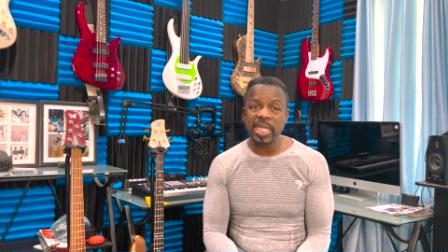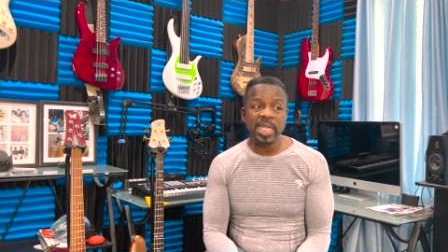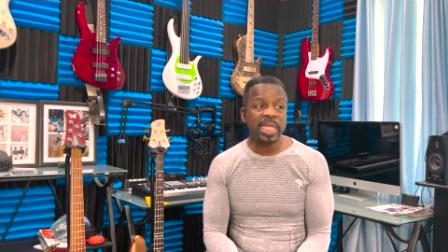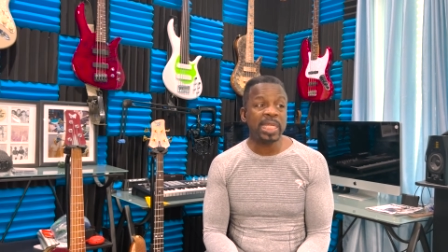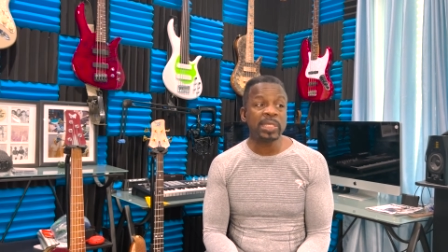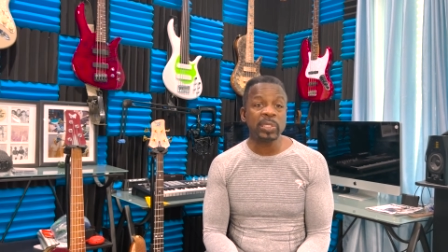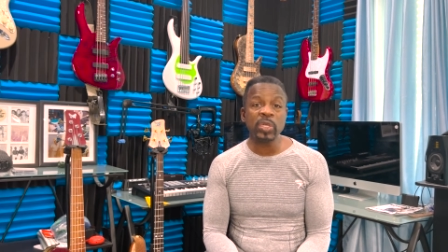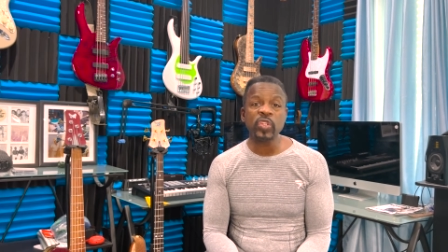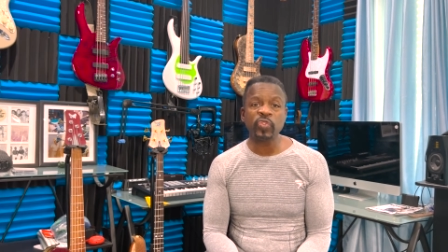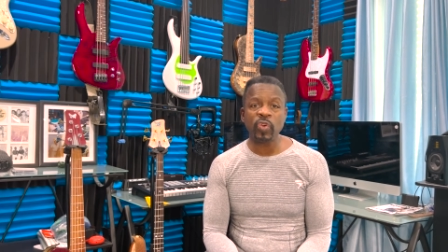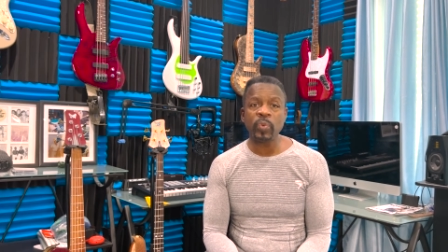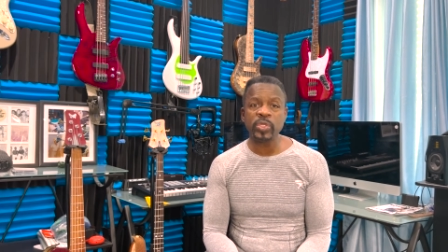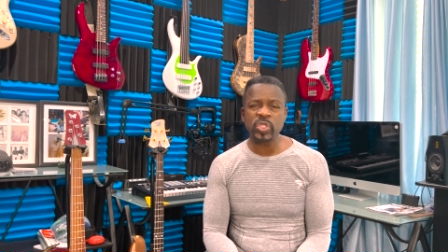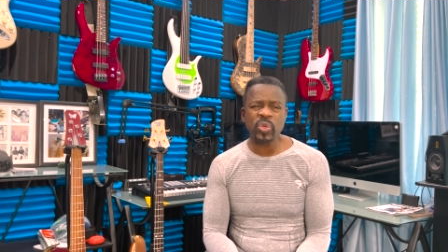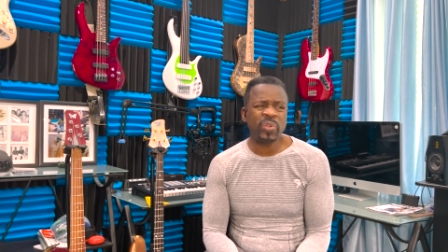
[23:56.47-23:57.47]
He looks for
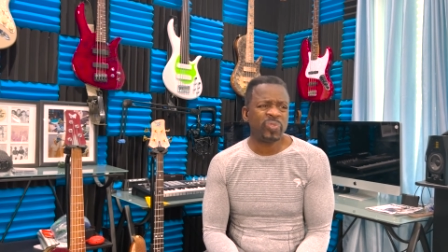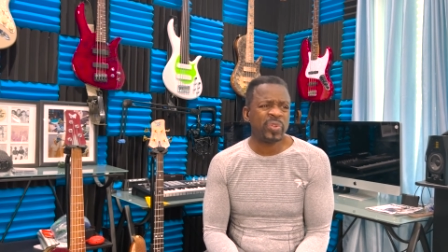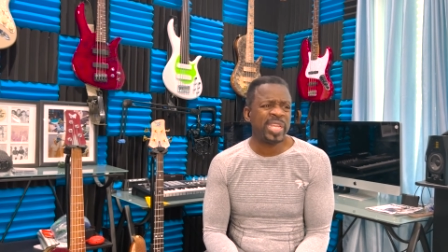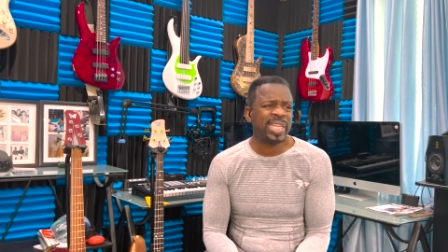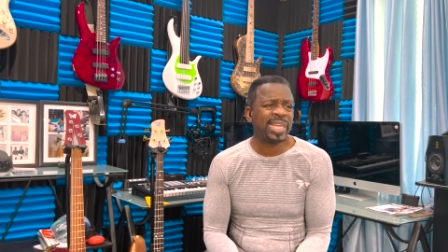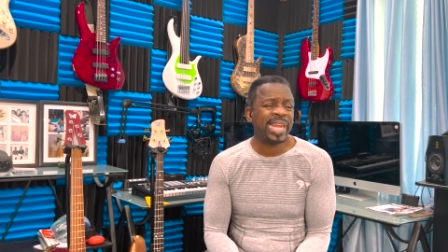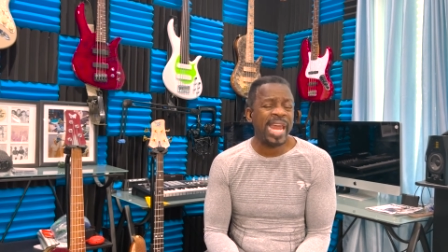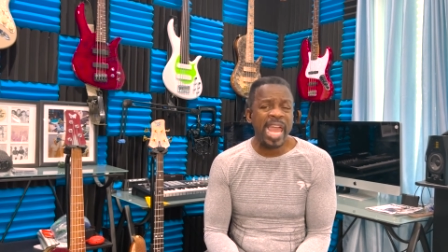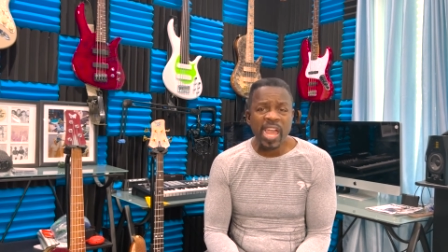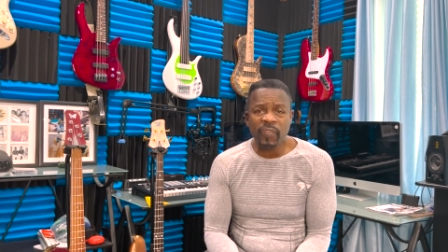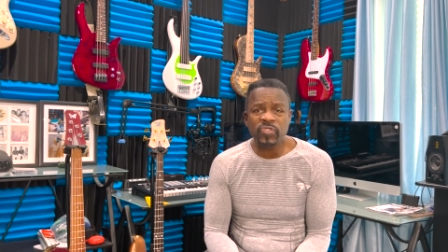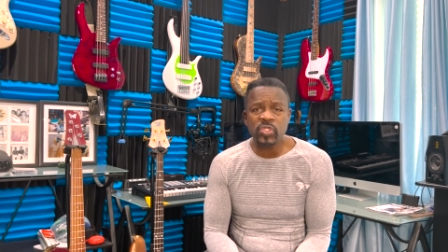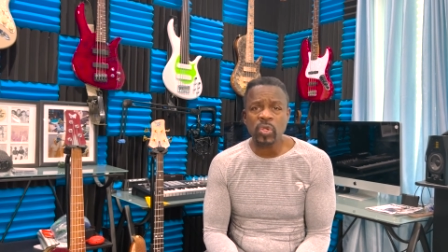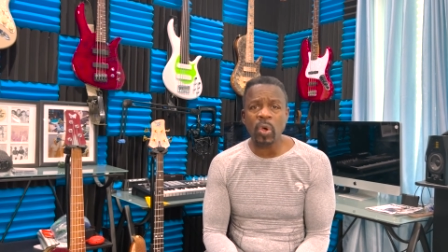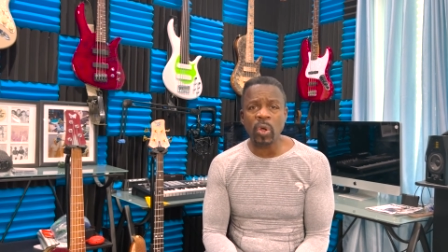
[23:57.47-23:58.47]
what's joyful. He
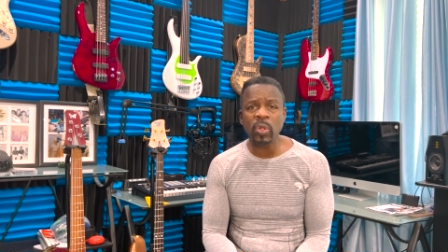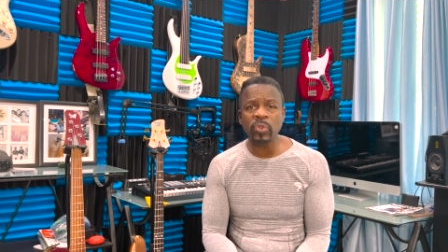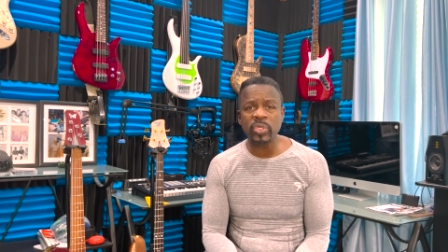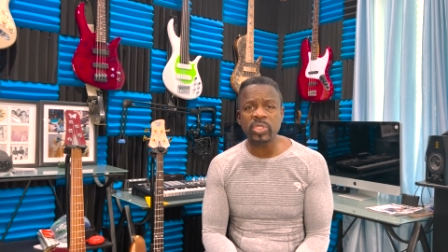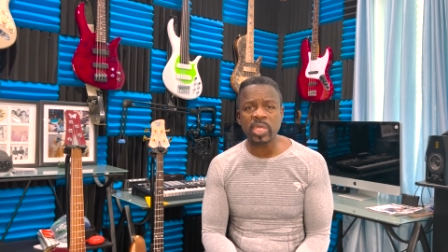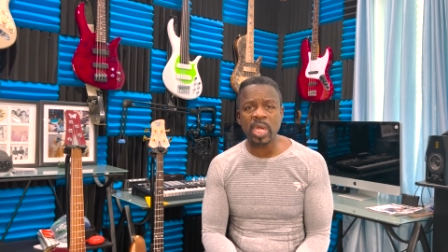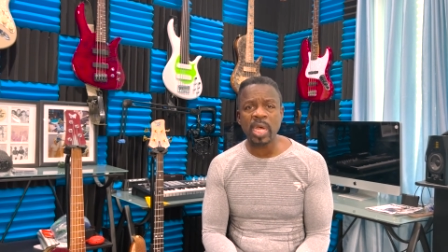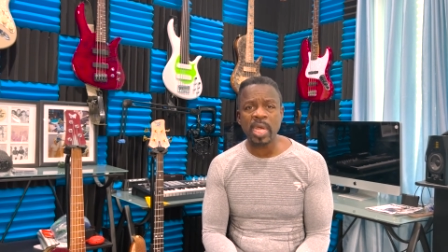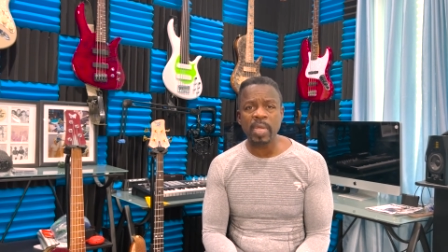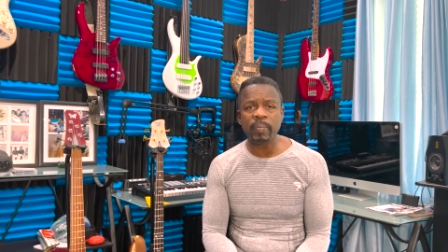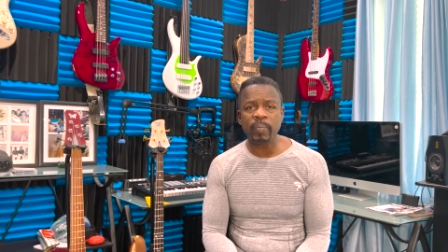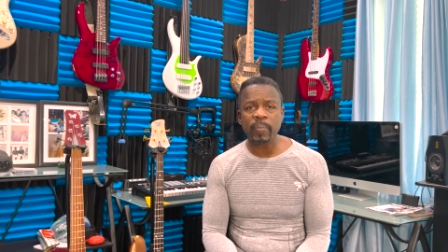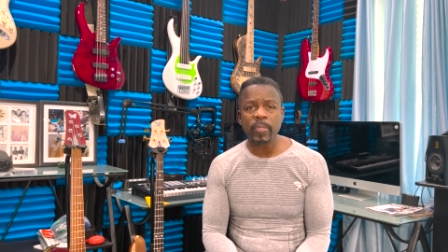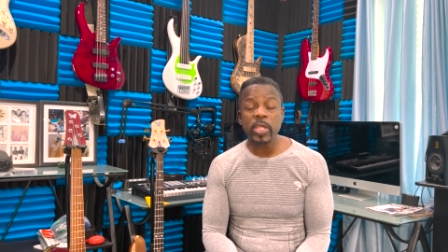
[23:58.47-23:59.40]
laughs all the time.